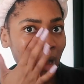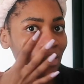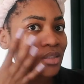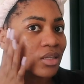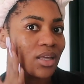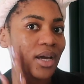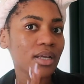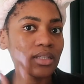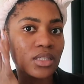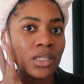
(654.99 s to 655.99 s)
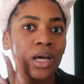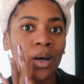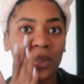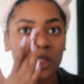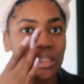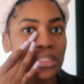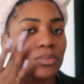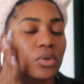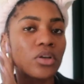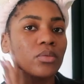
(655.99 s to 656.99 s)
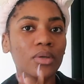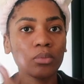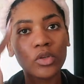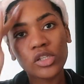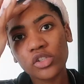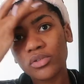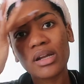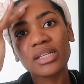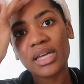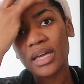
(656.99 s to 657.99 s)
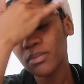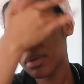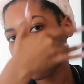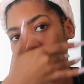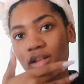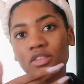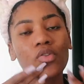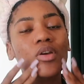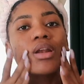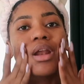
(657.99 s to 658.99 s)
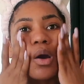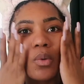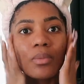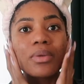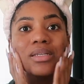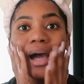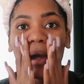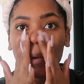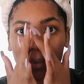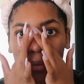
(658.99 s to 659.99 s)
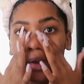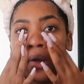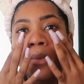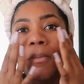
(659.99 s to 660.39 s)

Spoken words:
After that, I would just put on my moisturizer and my sunscreen and I would be done.